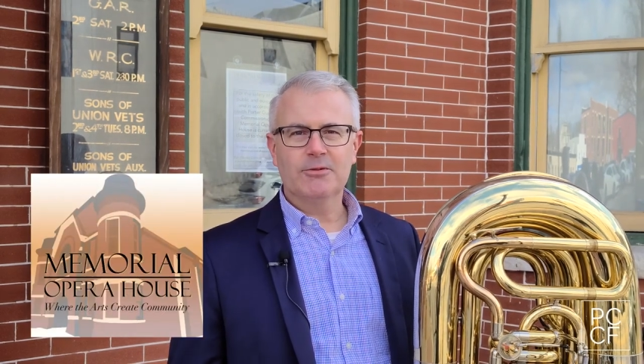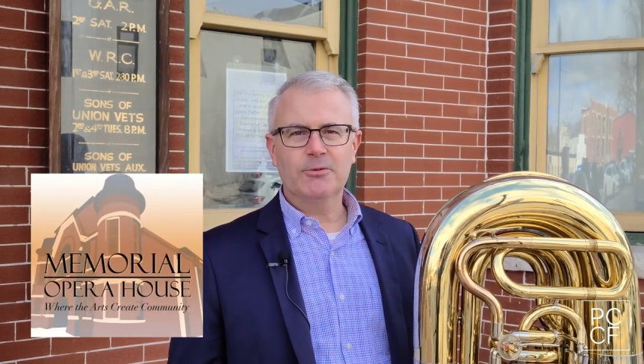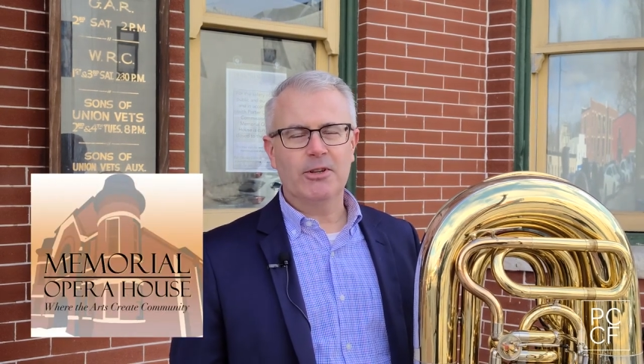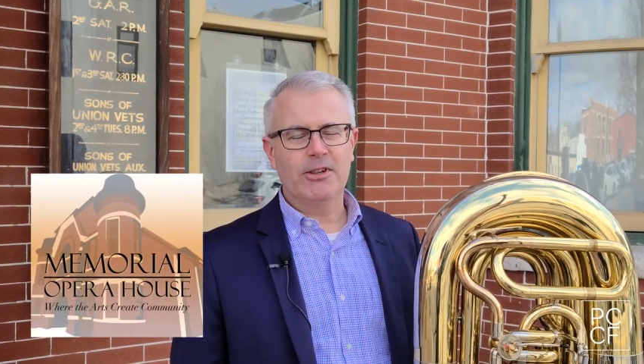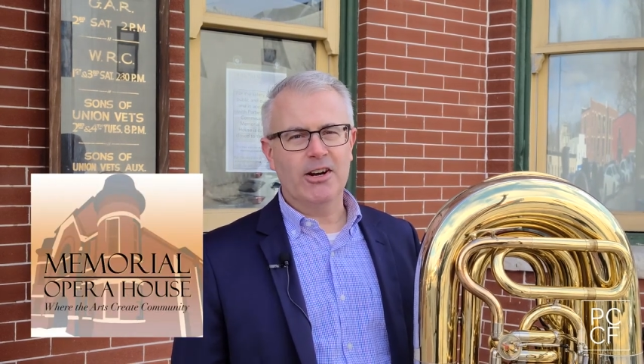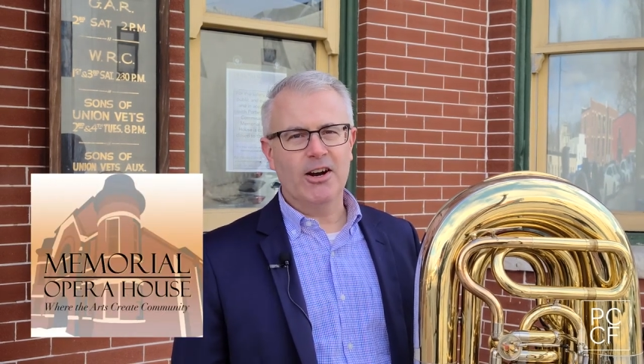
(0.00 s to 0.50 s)

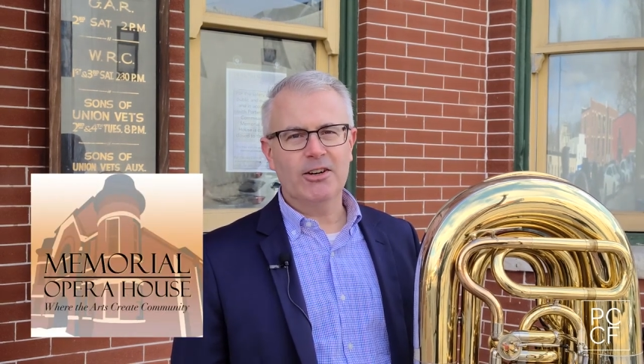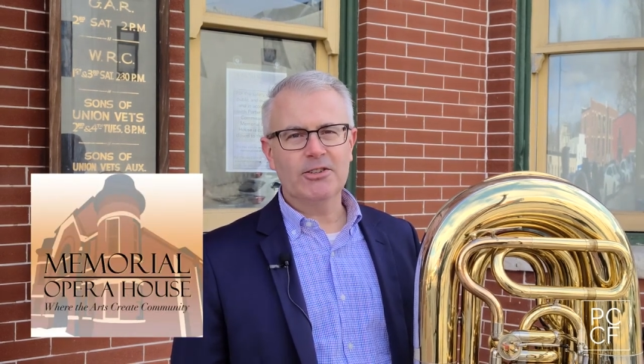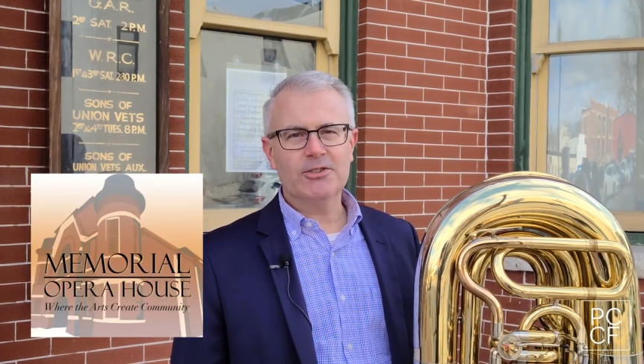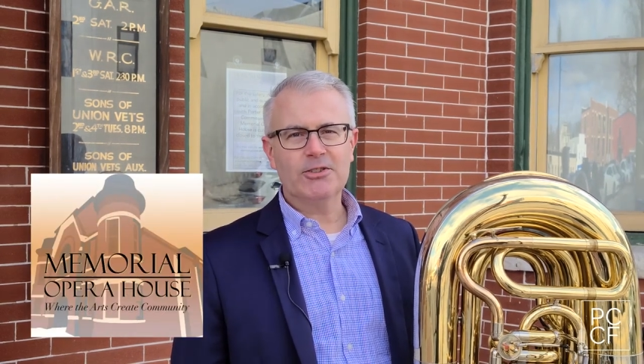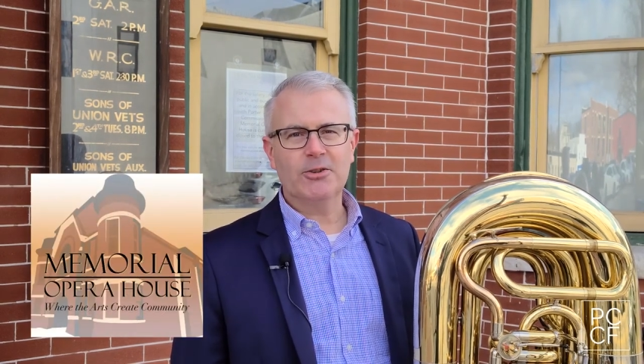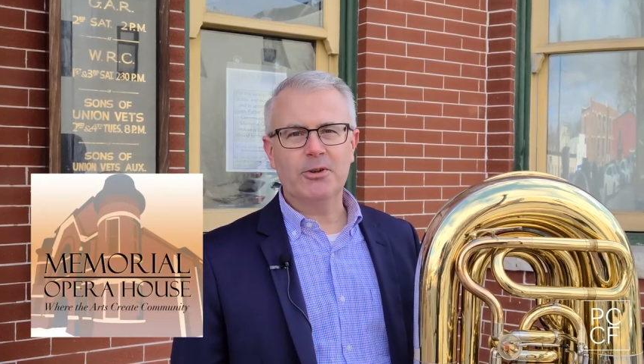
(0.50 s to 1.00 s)
where the
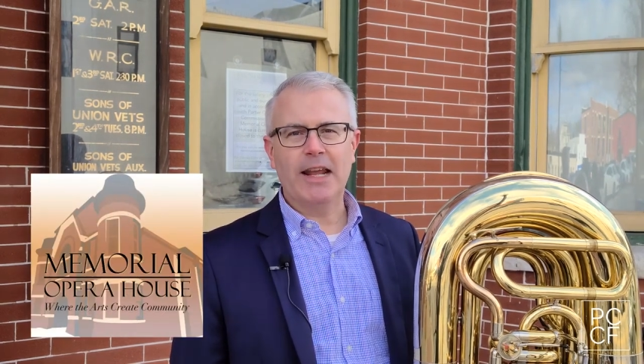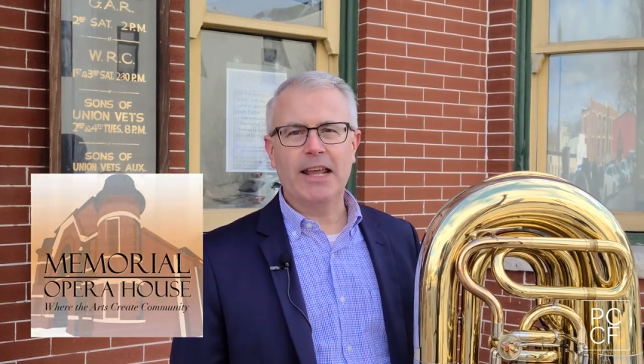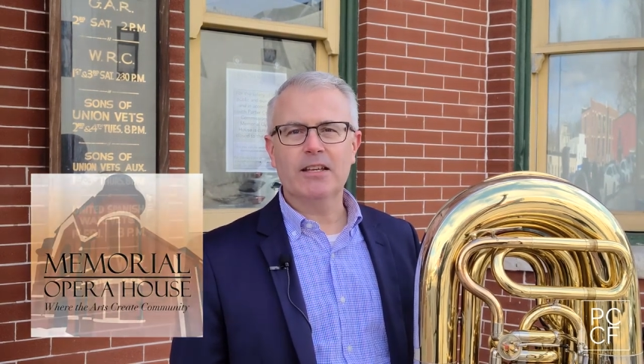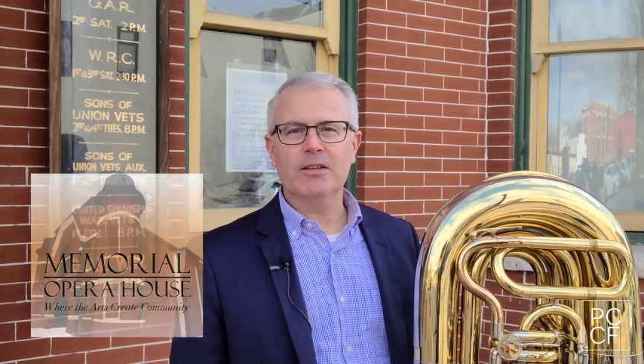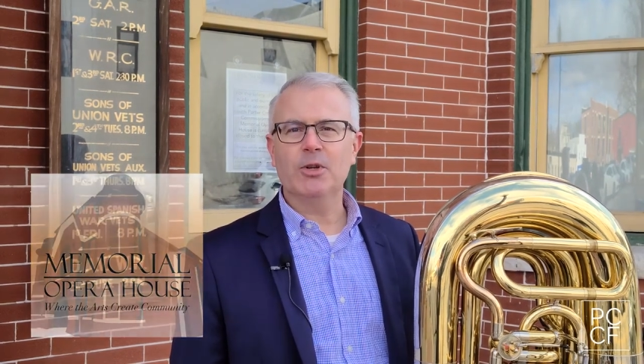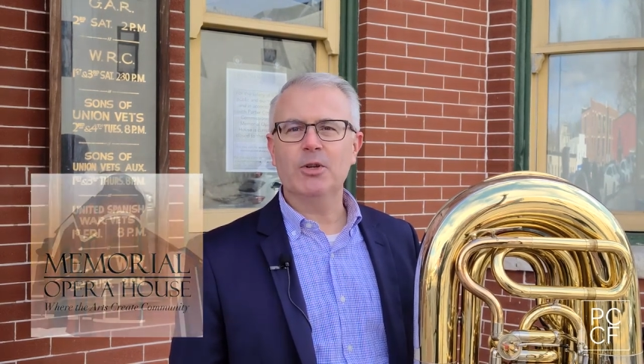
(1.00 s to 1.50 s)
arts
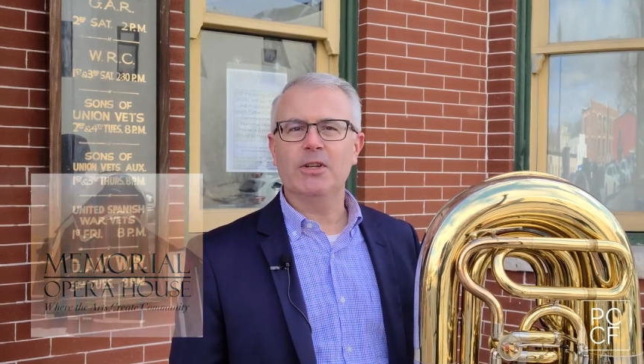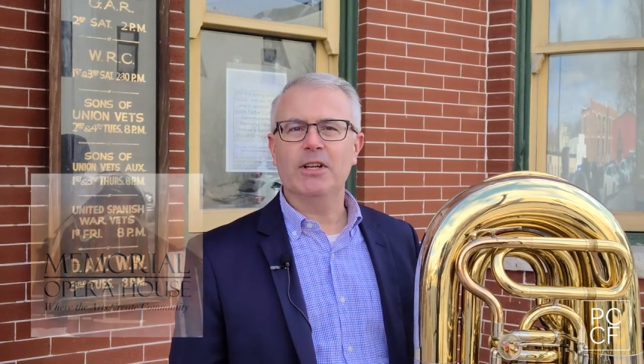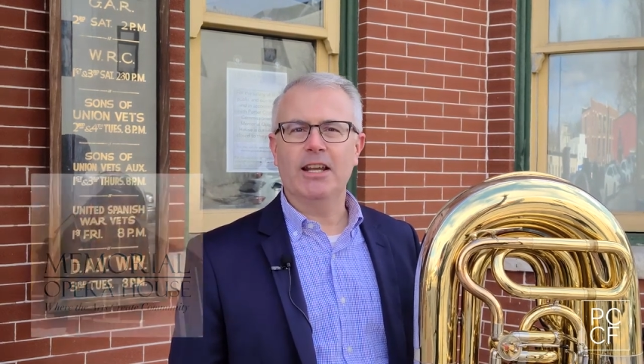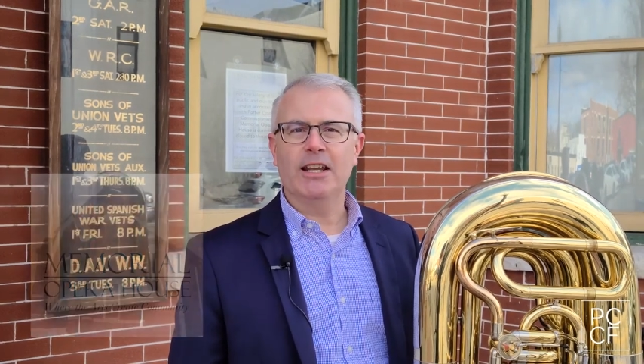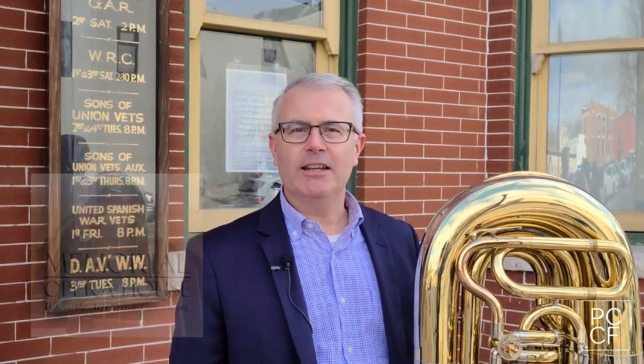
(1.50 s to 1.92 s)
create community.